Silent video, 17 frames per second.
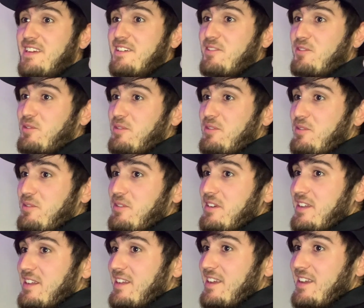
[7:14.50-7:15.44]
What
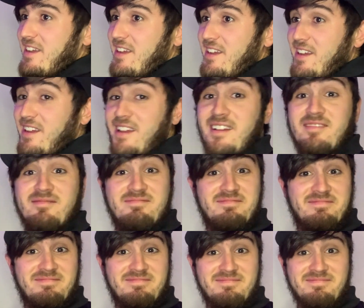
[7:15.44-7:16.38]
Harry Potter
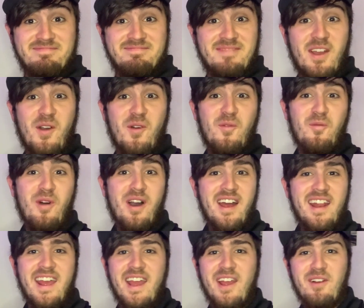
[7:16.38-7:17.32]
house are you in?
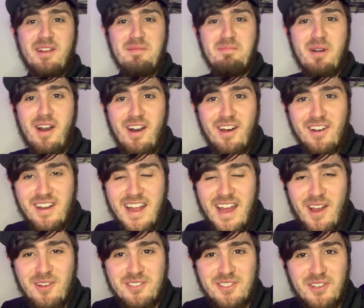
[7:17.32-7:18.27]
What Harry Potter
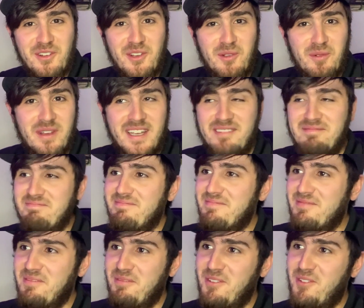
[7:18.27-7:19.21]
house are you in?
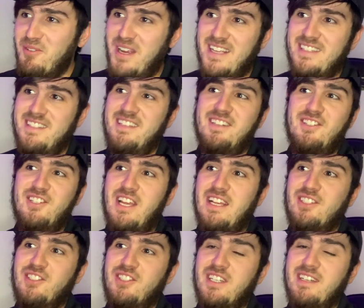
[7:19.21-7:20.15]
Great
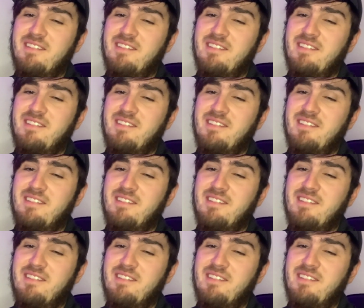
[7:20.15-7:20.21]
suggestion.